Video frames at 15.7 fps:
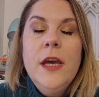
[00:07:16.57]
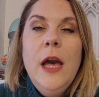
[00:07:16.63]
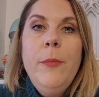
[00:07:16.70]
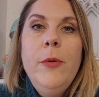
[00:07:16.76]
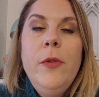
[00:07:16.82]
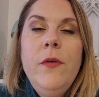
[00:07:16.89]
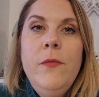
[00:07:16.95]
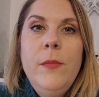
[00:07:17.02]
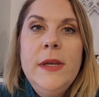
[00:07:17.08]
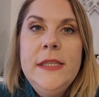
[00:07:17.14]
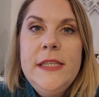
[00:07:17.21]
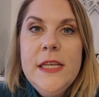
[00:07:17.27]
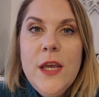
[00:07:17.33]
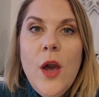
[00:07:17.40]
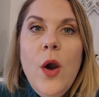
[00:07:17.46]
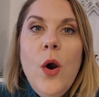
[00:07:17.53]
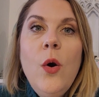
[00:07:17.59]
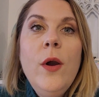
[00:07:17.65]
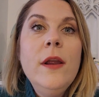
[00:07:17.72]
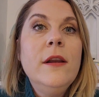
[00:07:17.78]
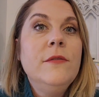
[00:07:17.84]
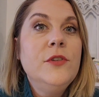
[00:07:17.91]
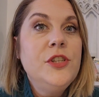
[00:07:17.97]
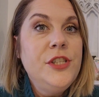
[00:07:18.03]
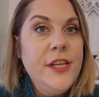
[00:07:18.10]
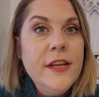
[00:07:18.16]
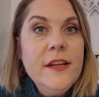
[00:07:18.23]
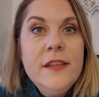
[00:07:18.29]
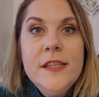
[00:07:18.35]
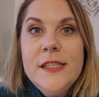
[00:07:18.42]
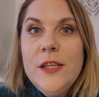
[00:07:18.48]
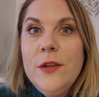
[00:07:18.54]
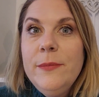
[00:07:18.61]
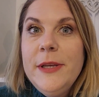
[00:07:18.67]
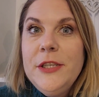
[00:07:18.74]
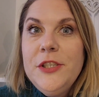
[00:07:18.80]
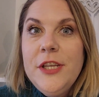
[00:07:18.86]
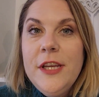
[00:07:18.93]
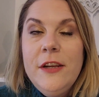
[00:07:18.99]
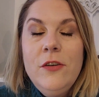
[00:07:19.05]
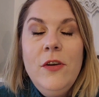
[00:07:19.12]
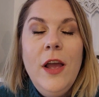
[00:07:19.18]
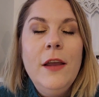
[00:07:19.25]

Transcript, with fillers: couple of months ago, and I've shared this on my channel.